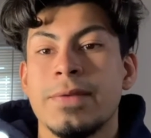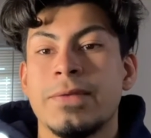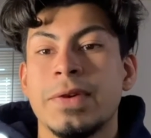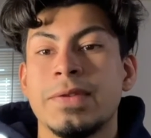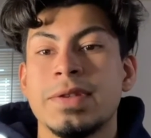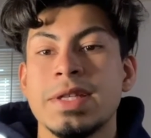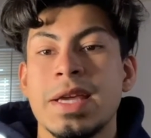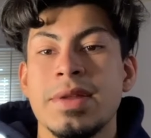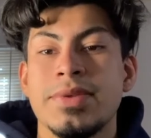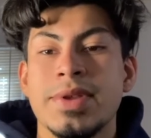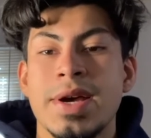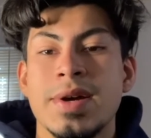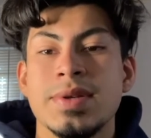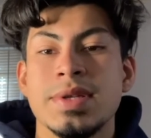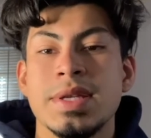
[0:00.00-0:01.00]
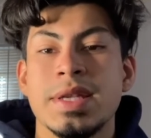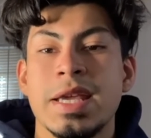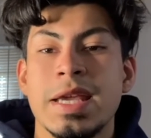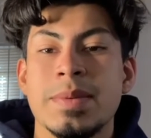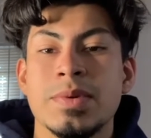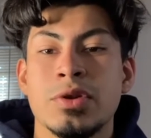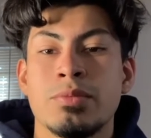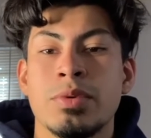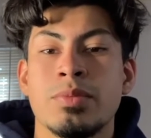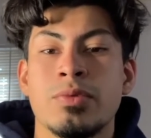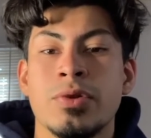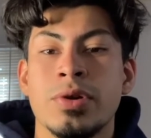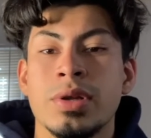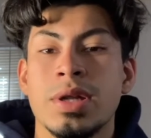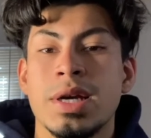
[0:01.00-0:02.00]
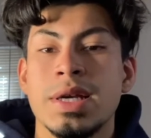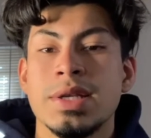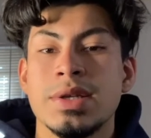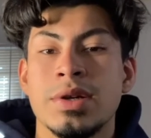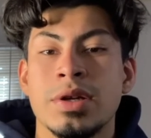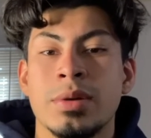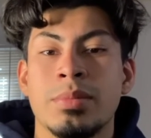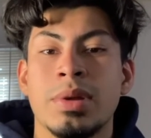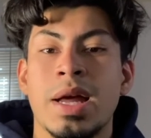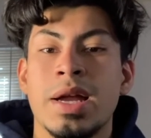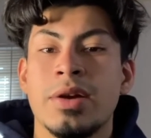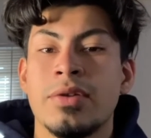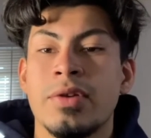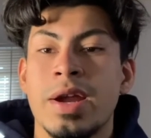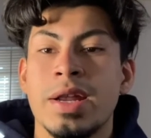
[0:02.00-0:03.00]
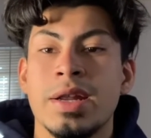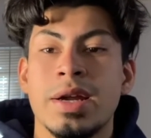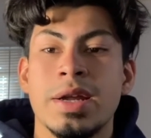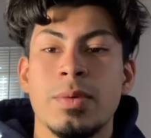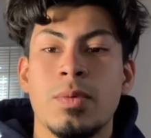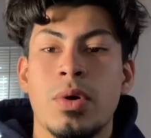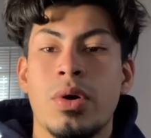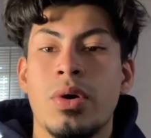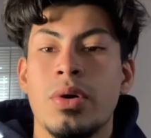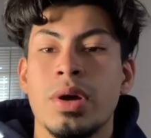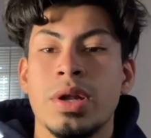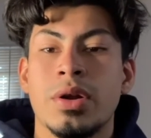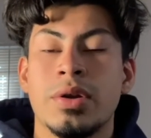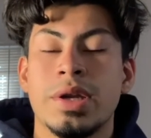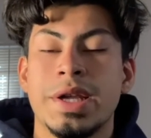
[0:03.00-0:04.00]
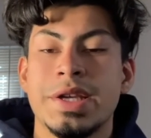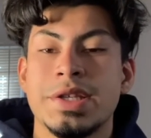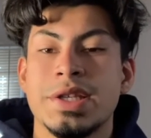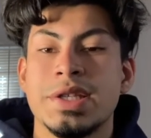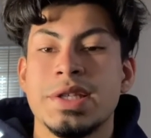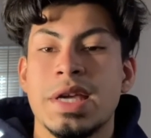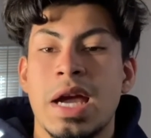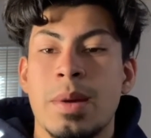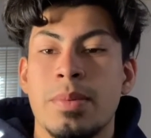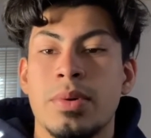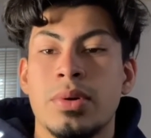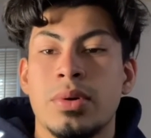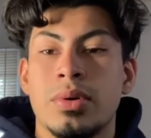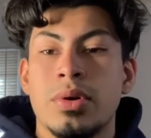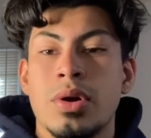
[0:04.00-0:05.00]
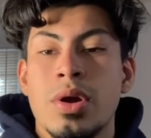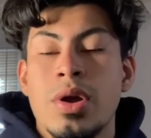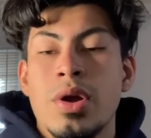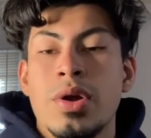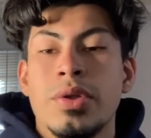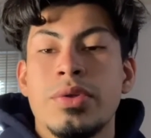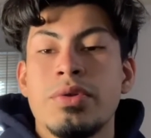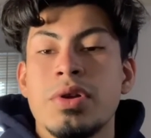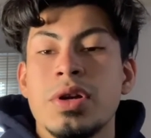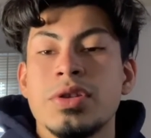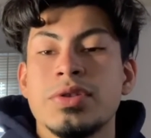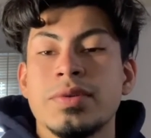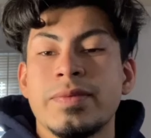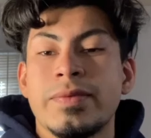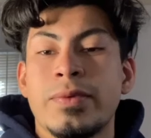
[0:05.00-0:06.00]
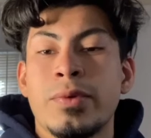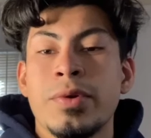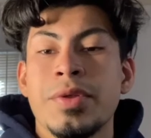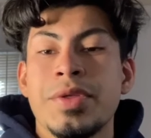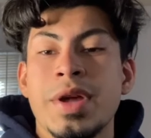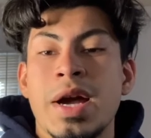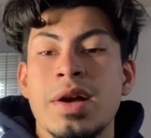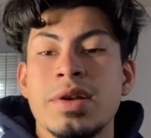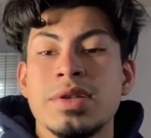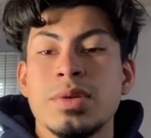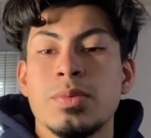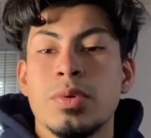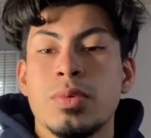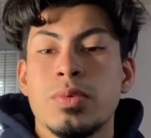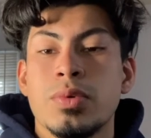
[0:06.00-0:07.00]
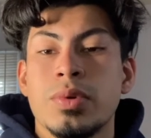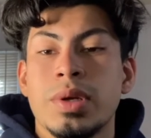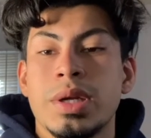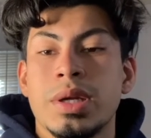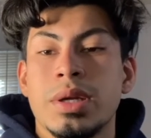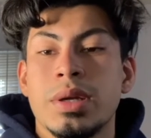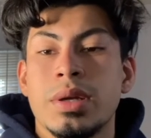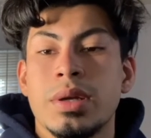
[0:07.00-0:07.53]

58,000 names are memorialized on a black granite wall in our nation's capital. 304,000 were wounded.